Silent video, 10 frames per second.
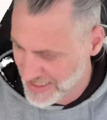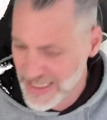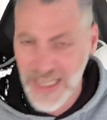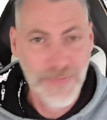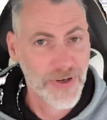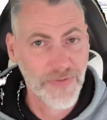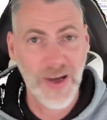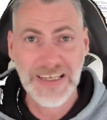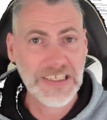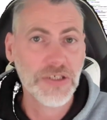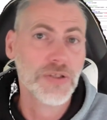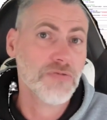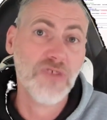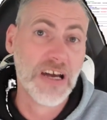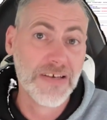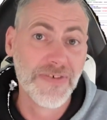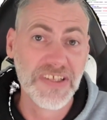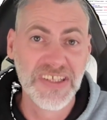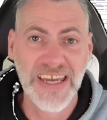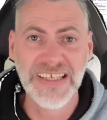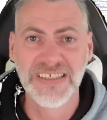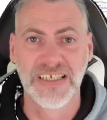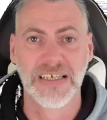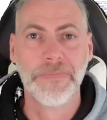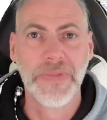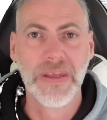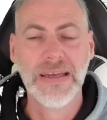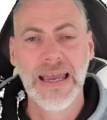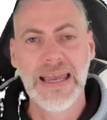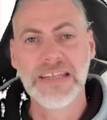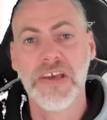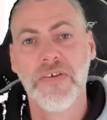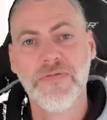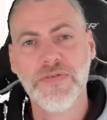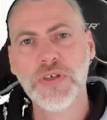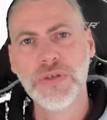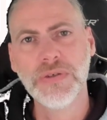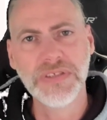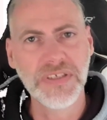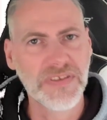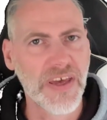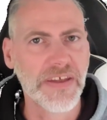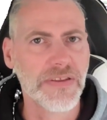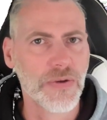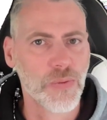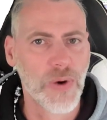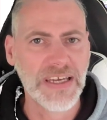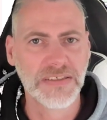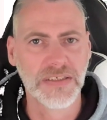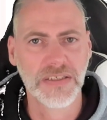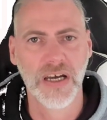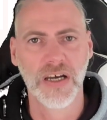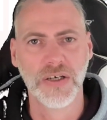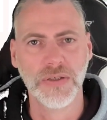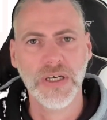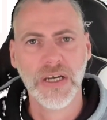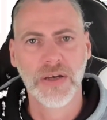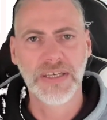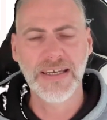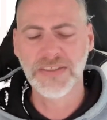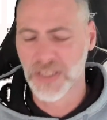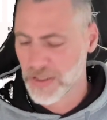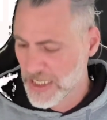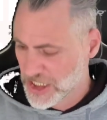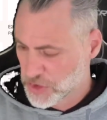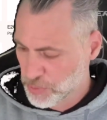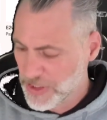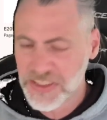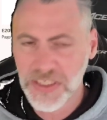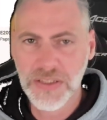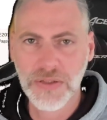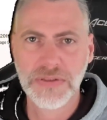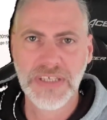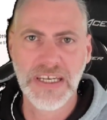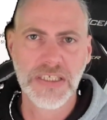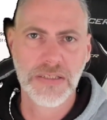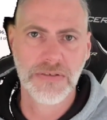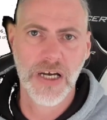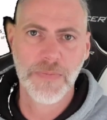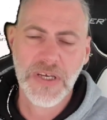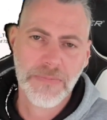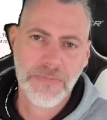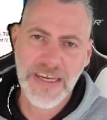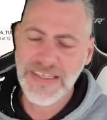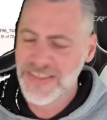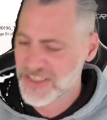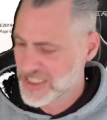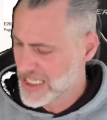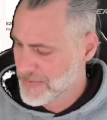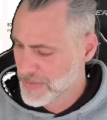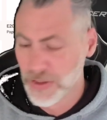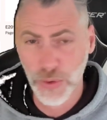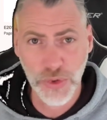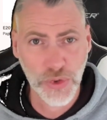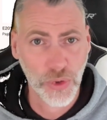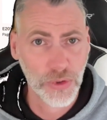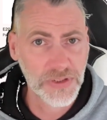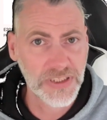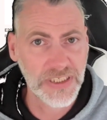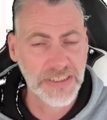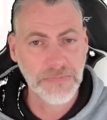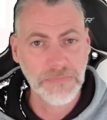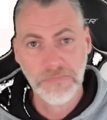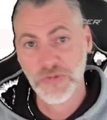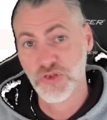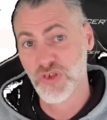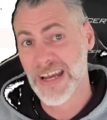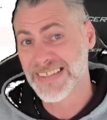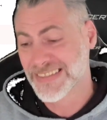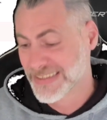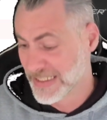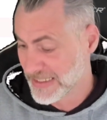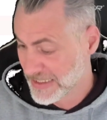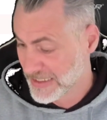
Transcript: providing you relevant data. And views is then the way to go. Okay, so splitting your data up may seem a little daunting, drastic,